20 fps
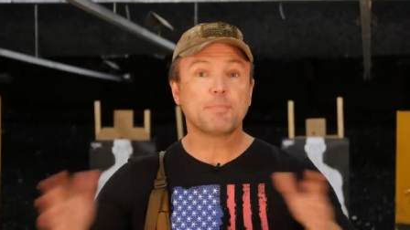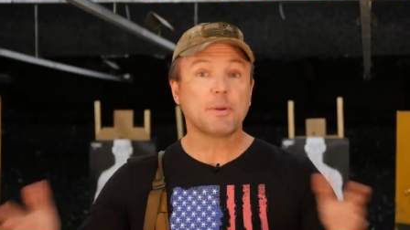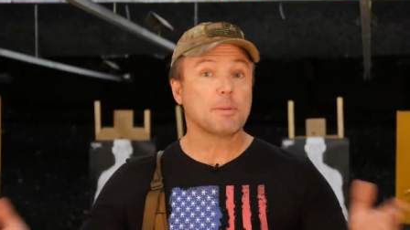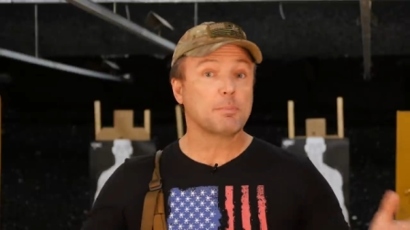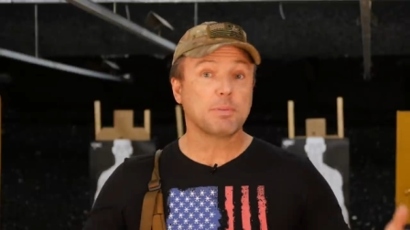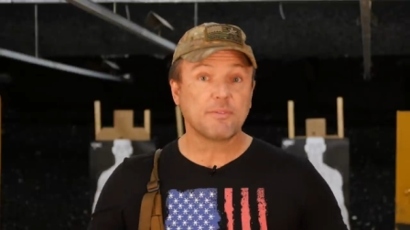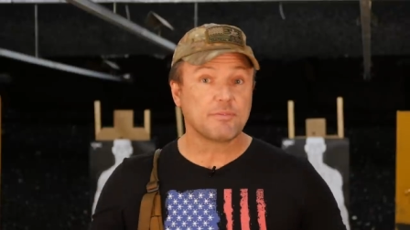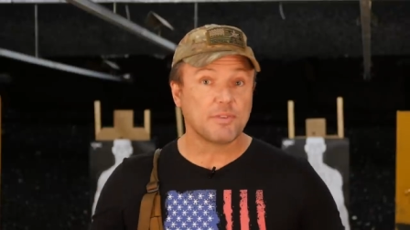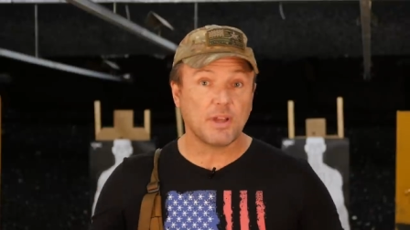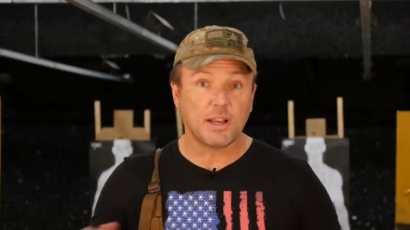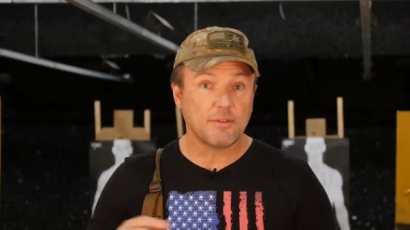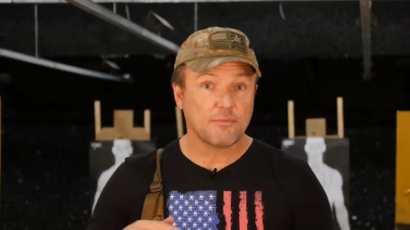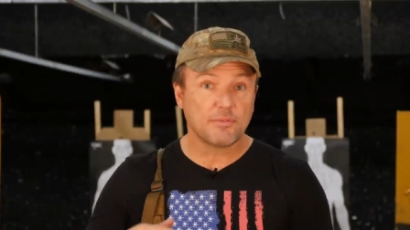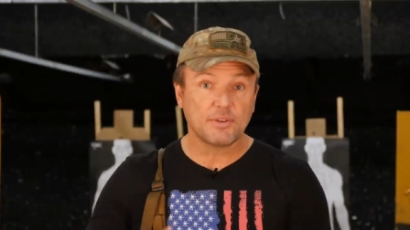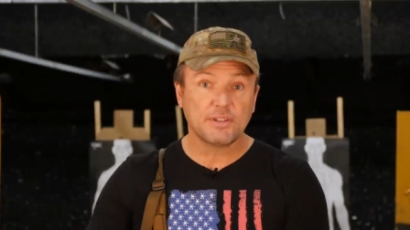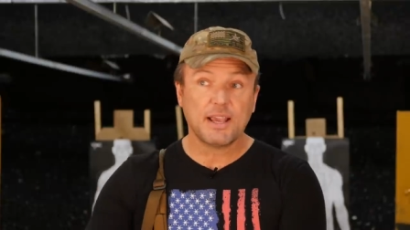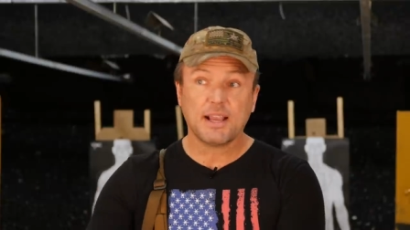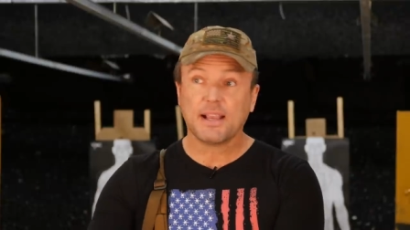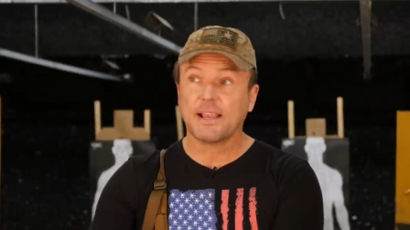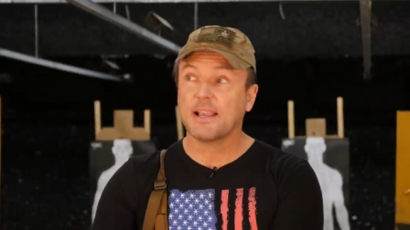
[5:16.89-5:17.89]
People have done it for
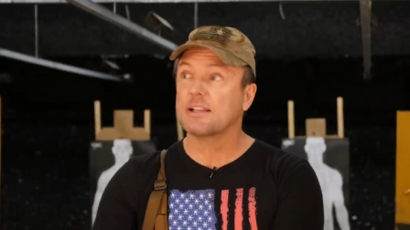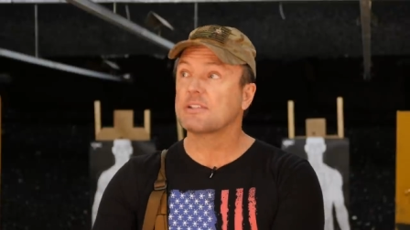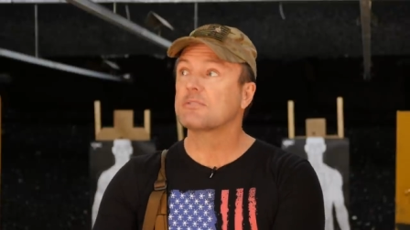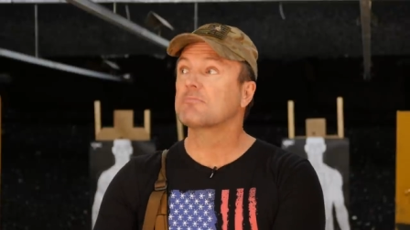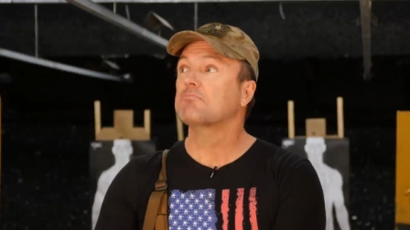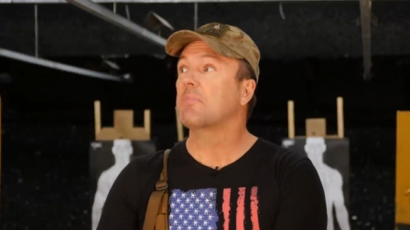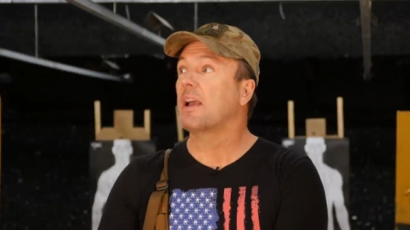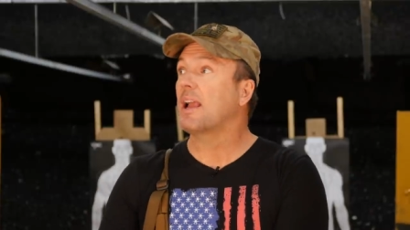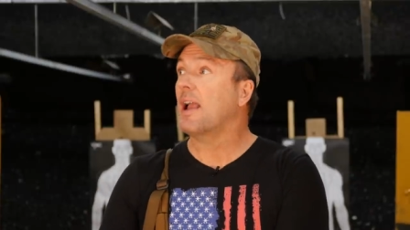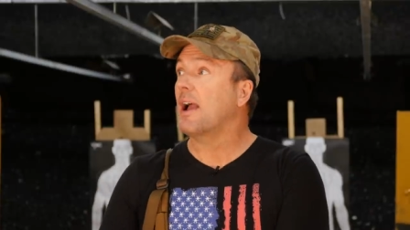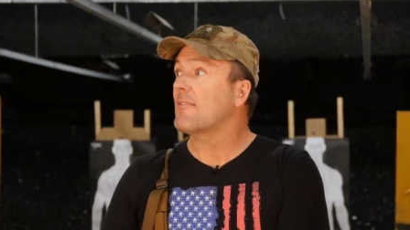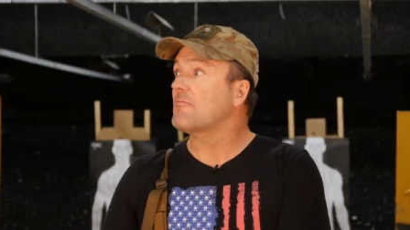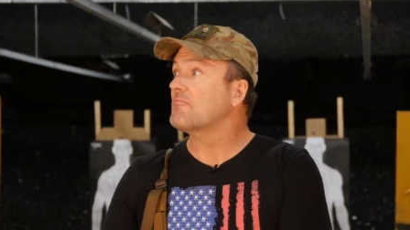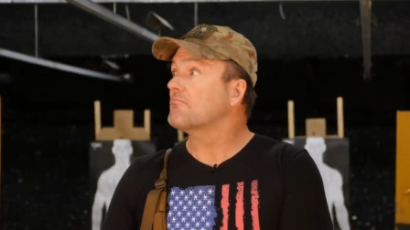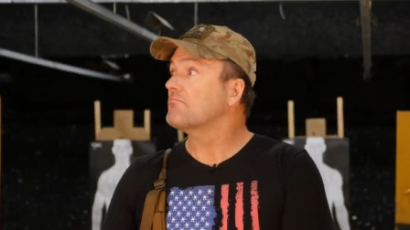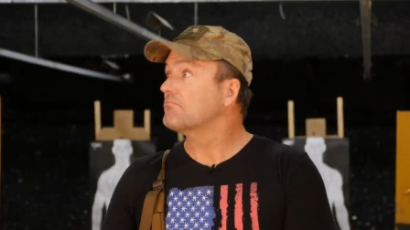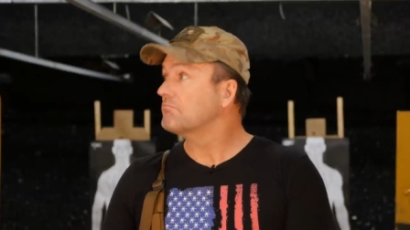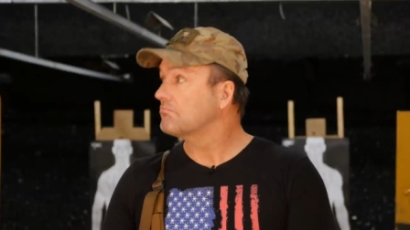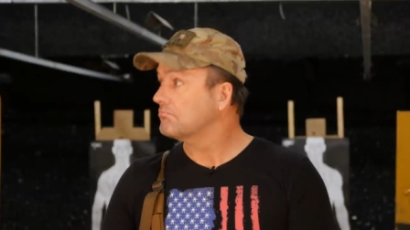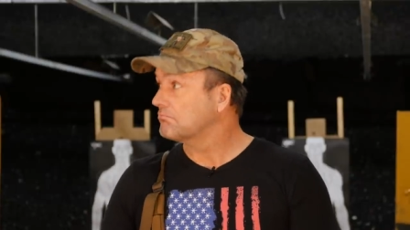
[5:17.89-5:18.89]
decades. They have.
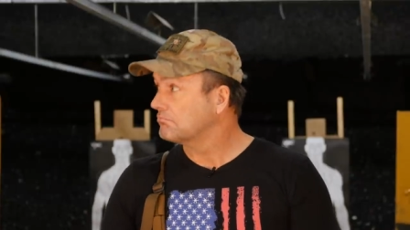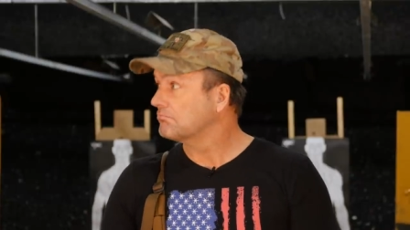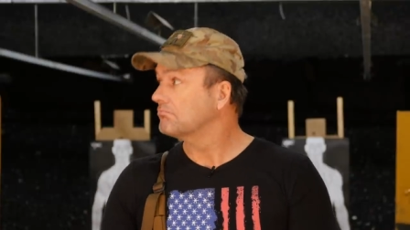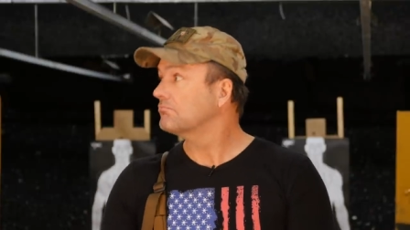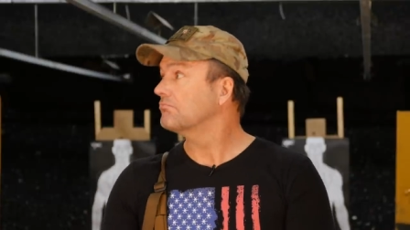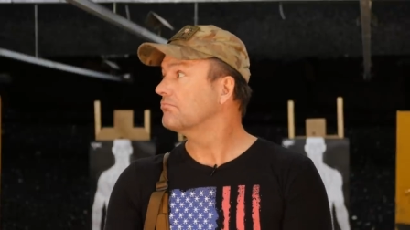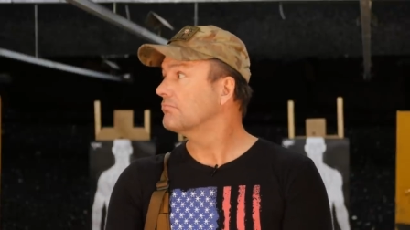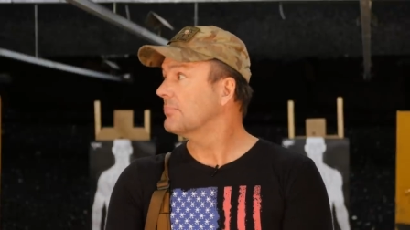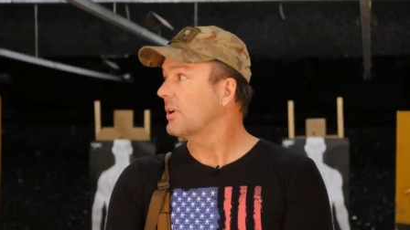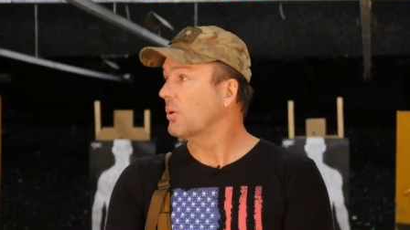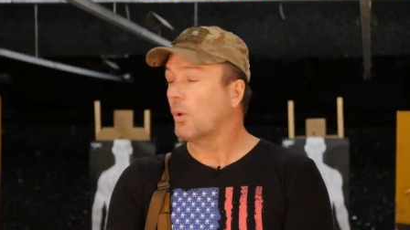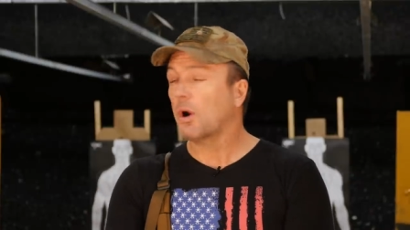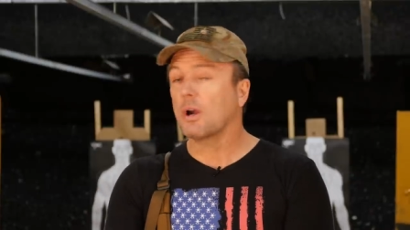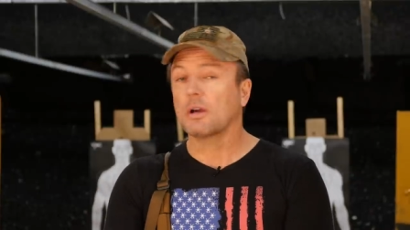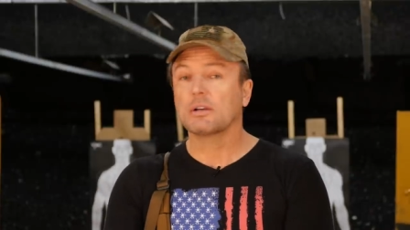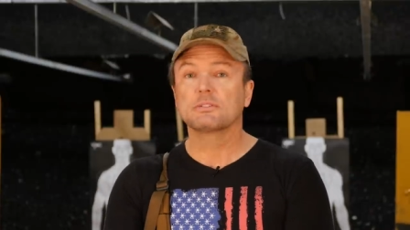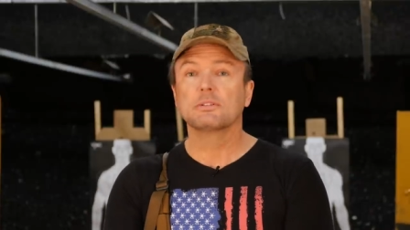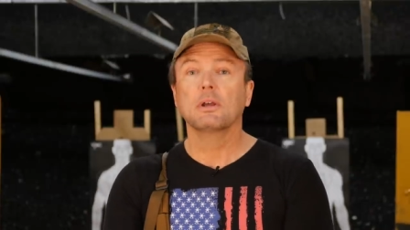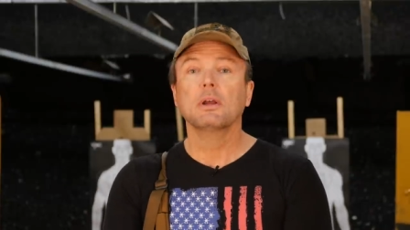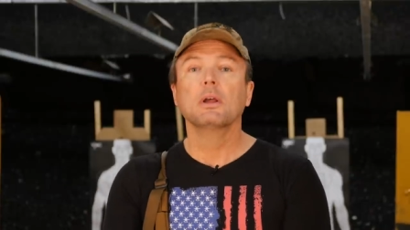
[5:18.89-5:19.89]
It
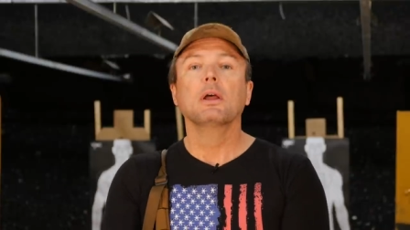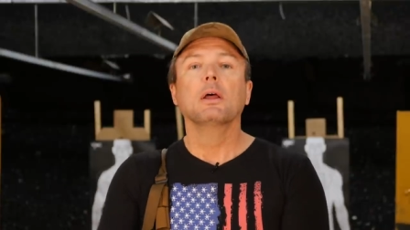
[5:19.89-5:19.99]
works.